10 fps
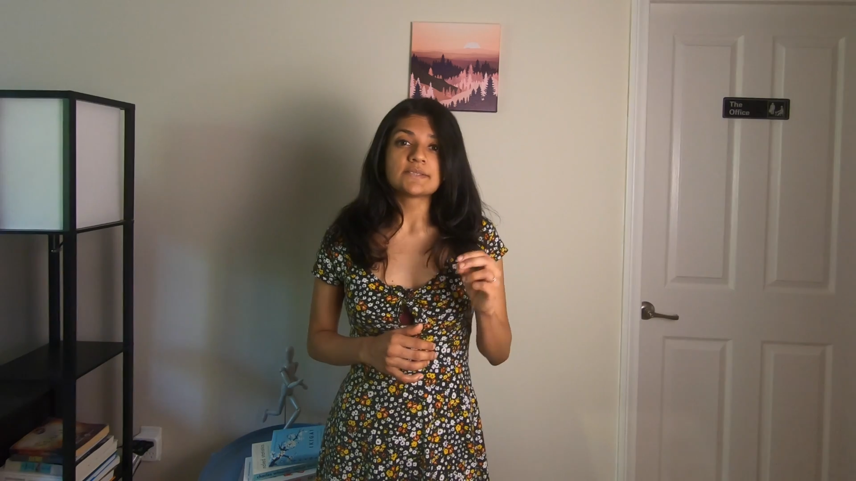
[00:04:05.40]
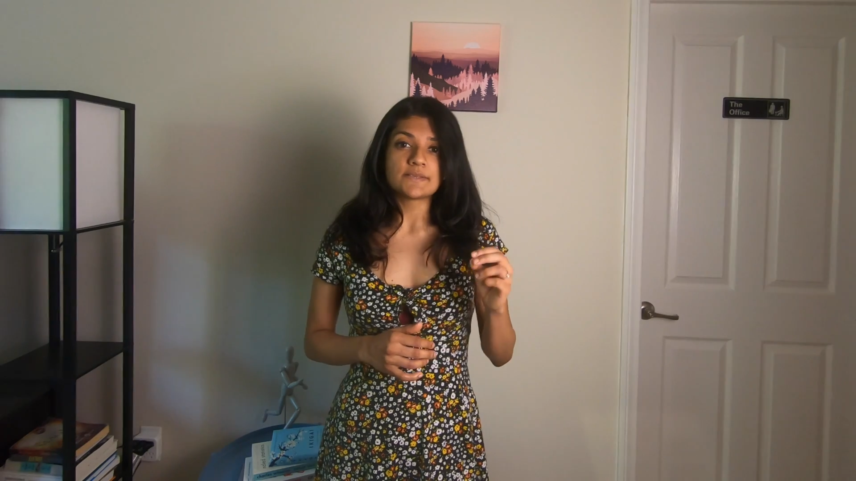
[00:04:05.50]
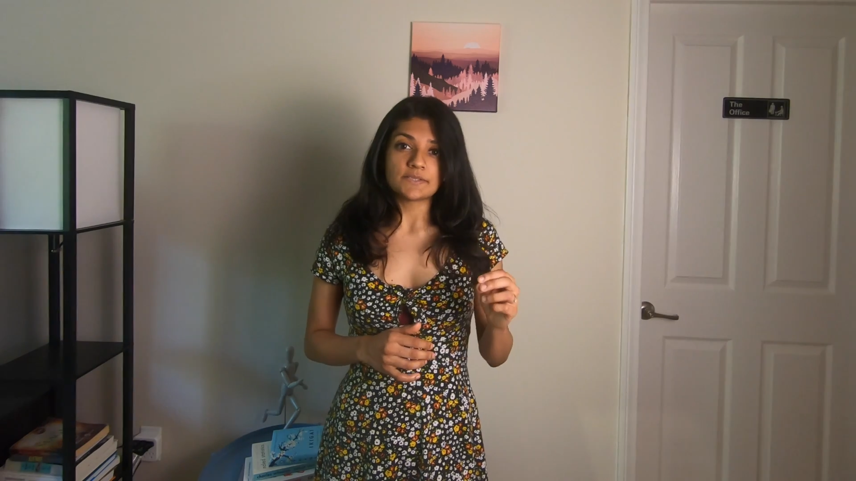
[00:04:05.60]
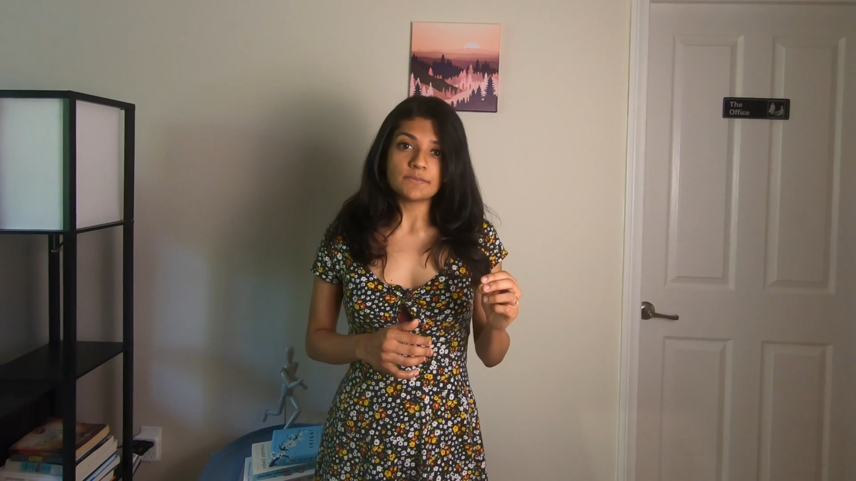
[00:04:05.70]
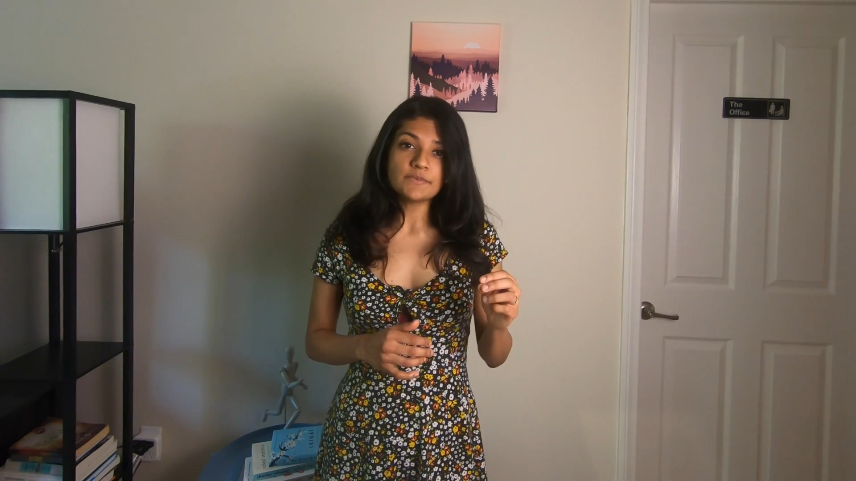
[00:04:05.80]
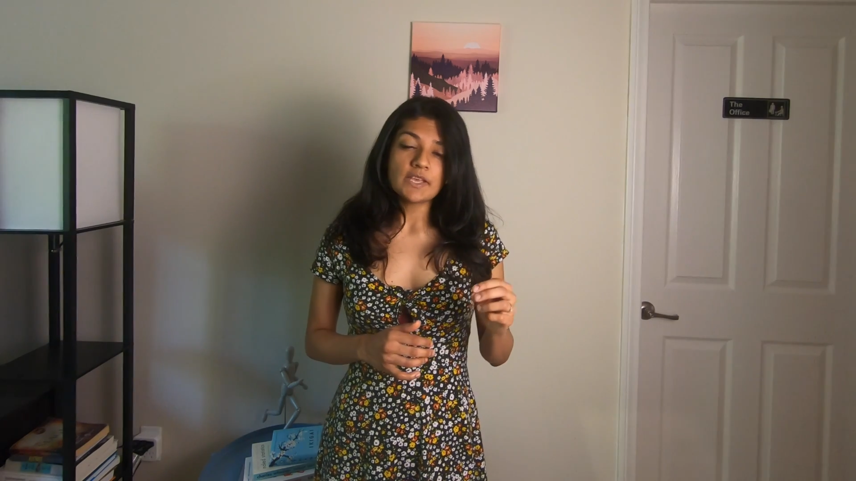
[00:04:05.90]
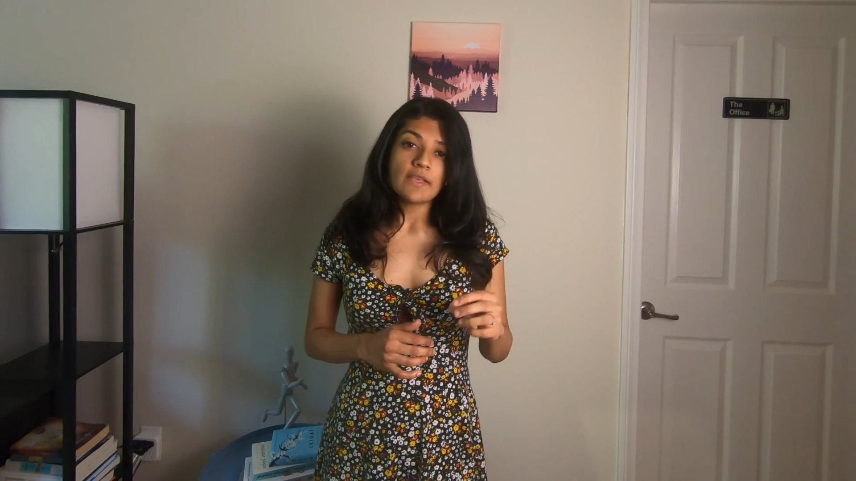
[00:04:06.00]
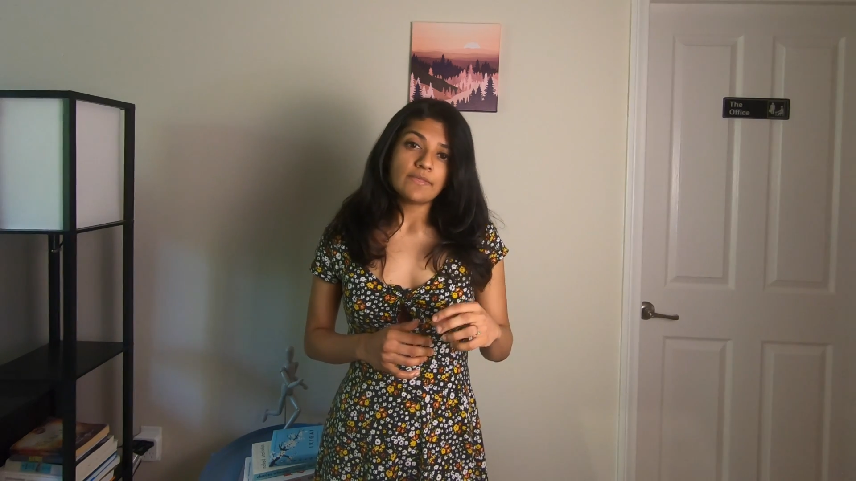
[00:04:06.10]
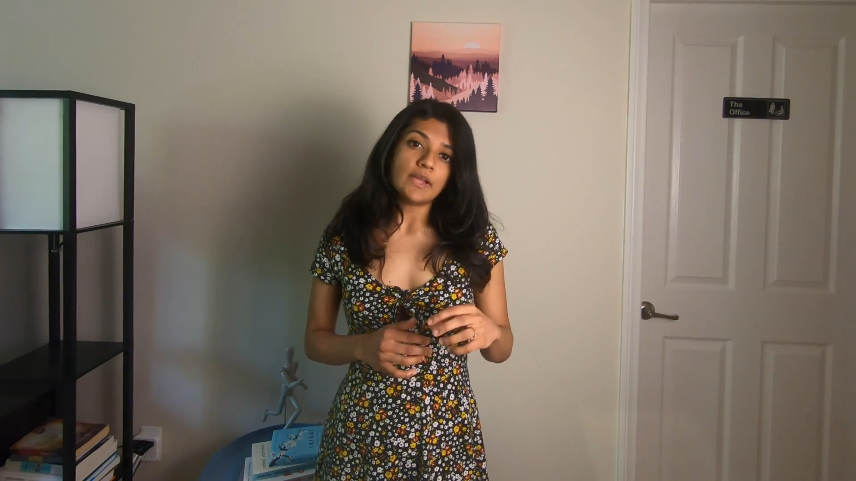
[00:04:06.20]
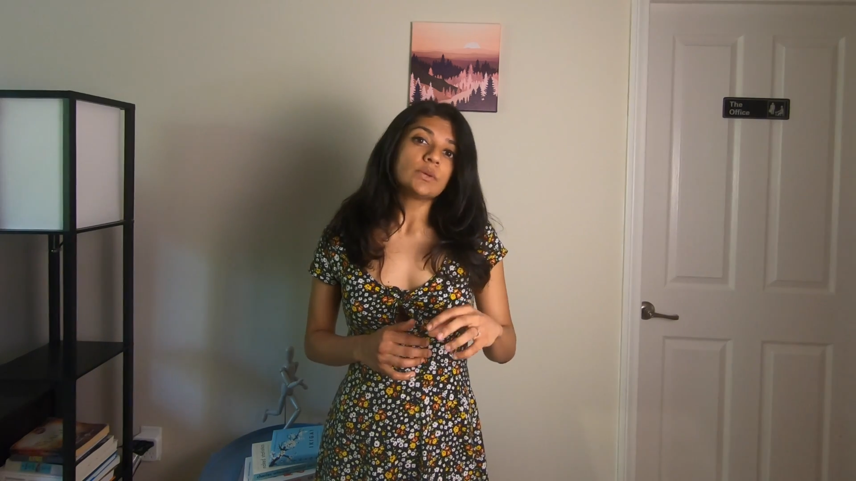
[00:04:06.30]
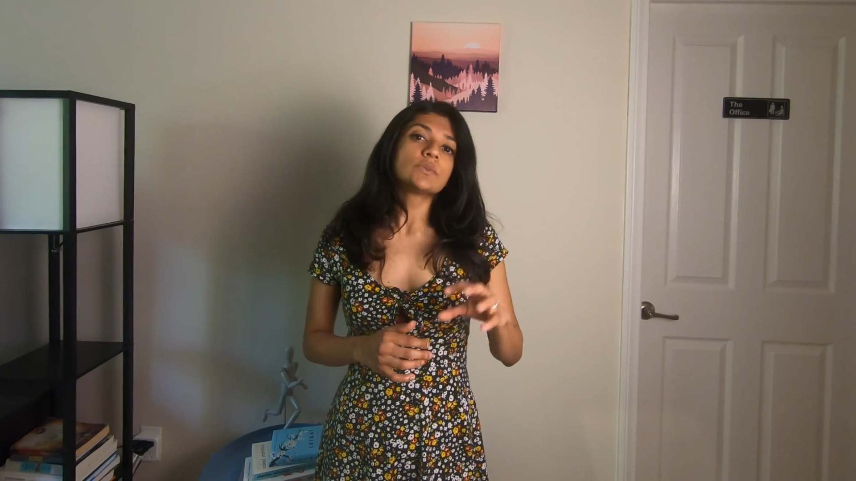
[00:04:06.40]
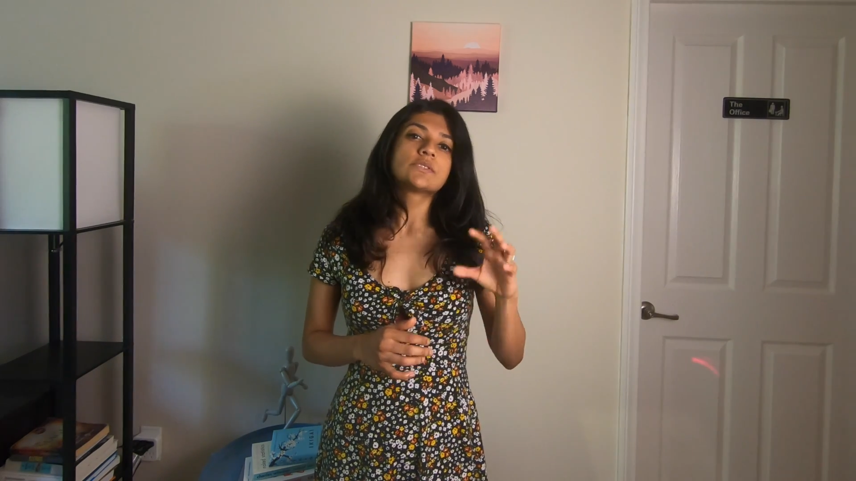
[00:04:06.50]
systems that could